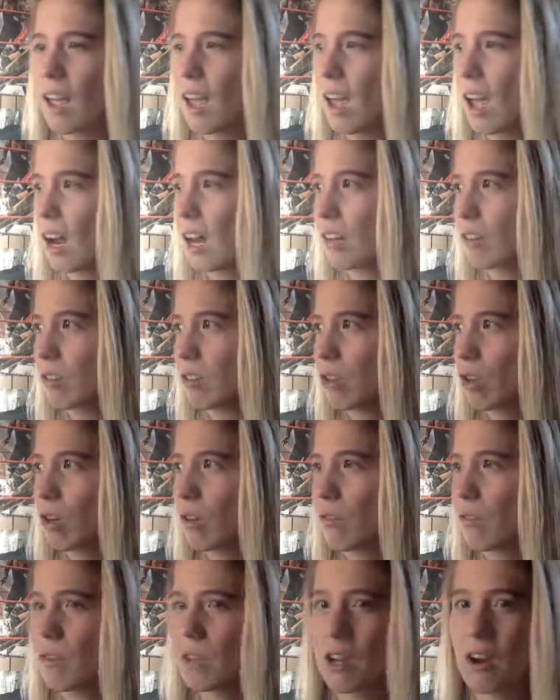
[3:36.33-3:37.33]
And I just
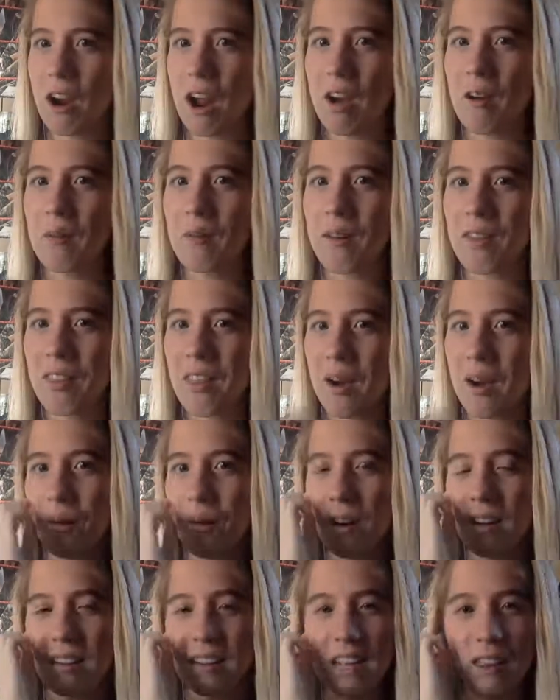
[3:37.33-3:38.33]
couldn't figure out what that
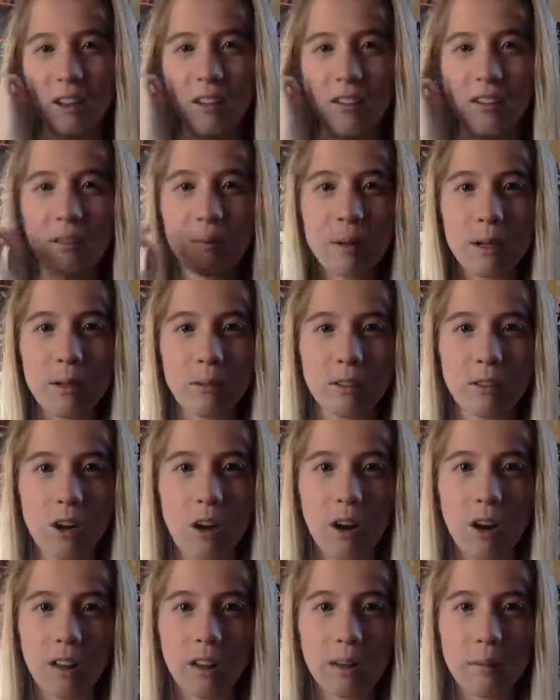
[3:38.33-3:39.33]
was. I thought somebody was
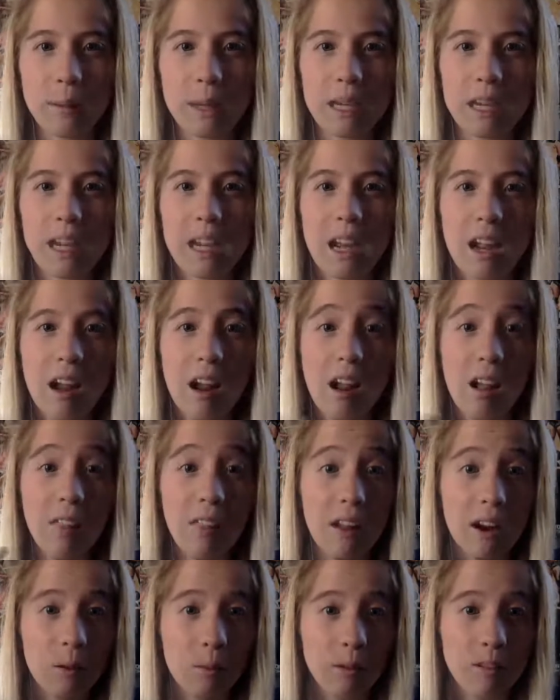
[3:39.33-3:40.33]
calling me and
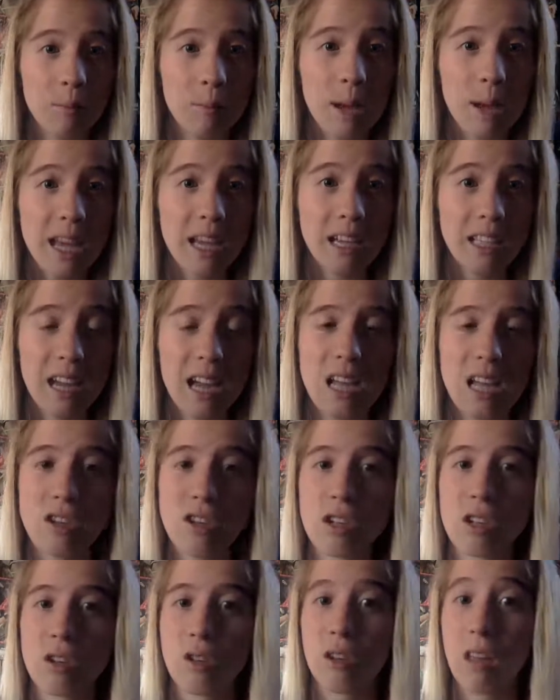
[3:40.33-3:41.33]
that I wasn't paying
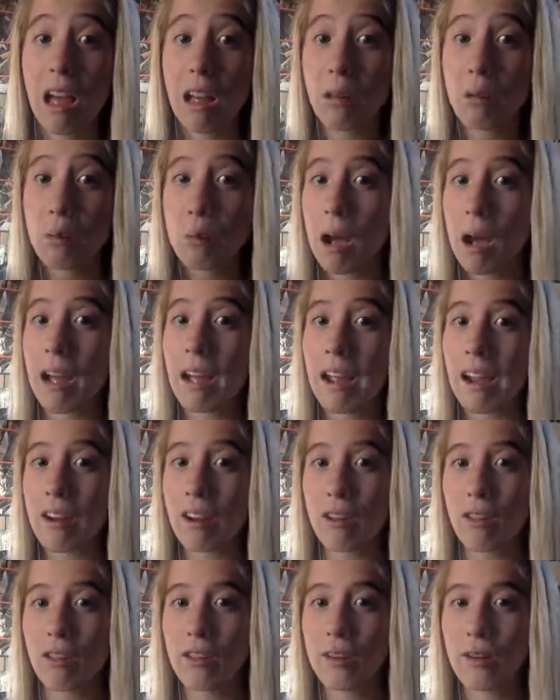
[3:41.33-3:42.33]
attention. So that's why I
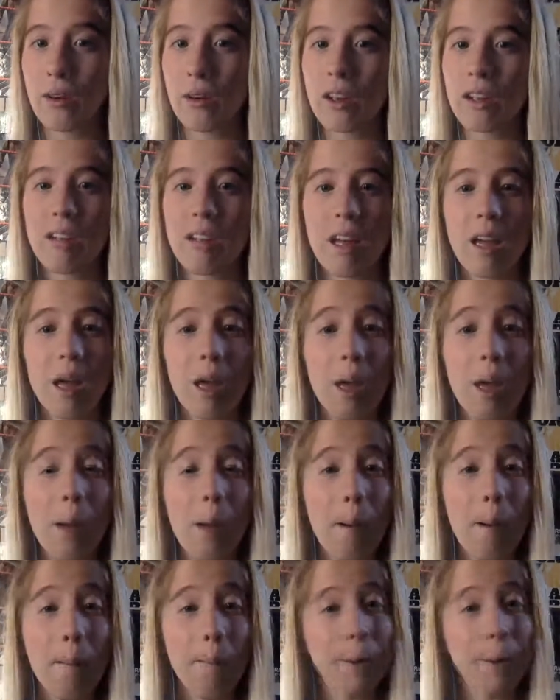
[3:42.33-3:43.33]
heard the noise.
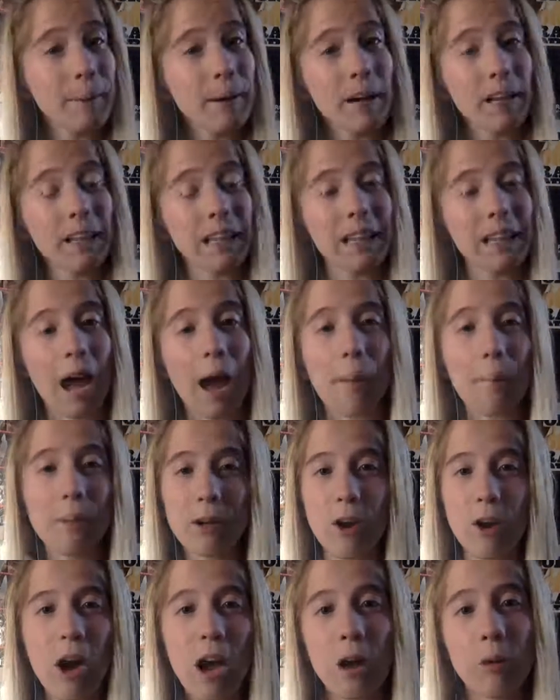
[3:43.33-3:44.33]
But apparently not. But
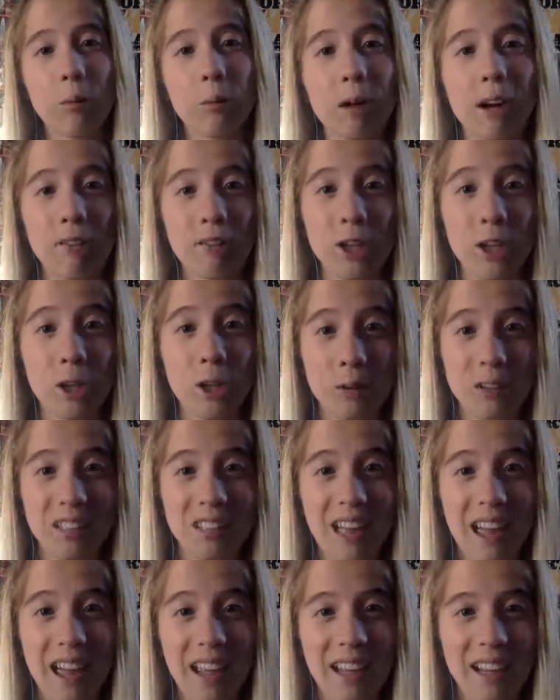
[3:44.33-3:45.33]
go ahead, whatever you were
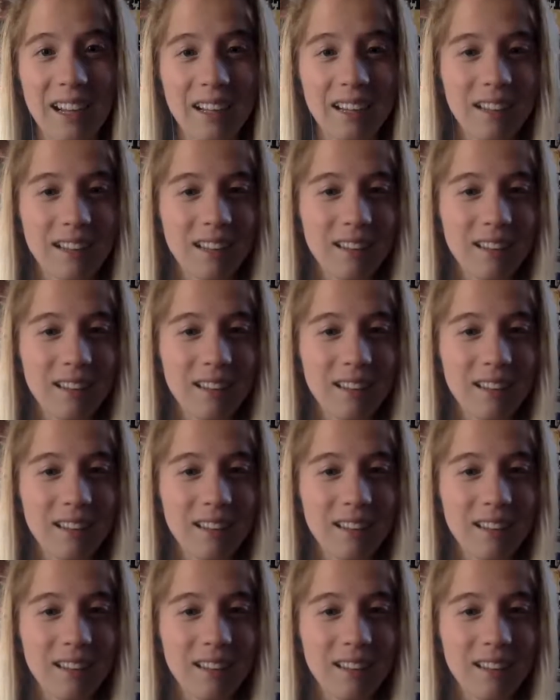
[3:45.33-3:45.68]
saying.